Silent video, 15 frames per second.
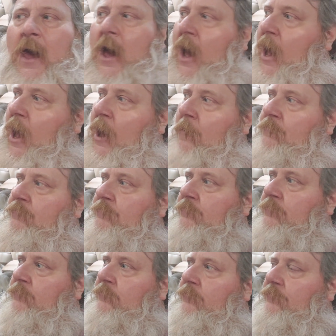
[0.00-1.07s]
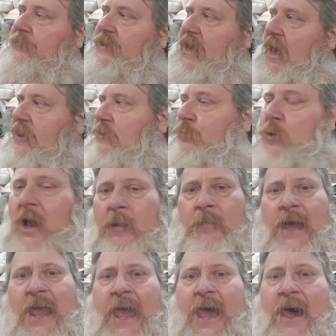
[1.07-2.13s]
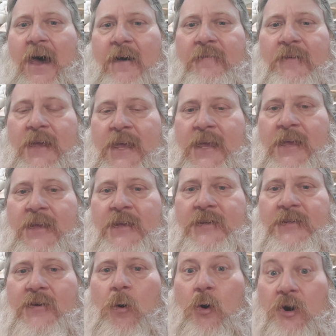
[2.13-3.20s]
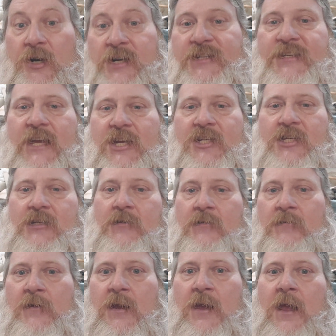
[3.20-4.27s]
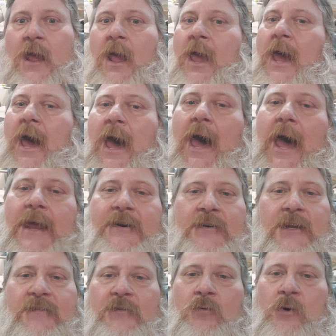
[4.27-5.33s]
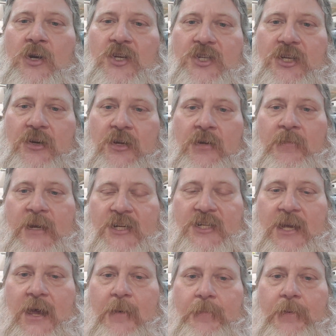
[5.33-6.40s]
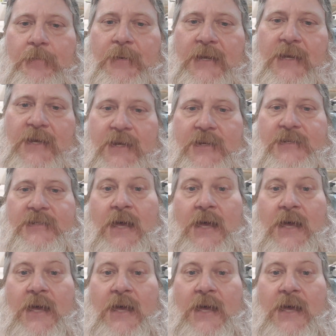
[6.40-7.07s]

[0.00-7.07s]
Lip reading: Um, the other problem I have is organization. I don't even want to show you my shop because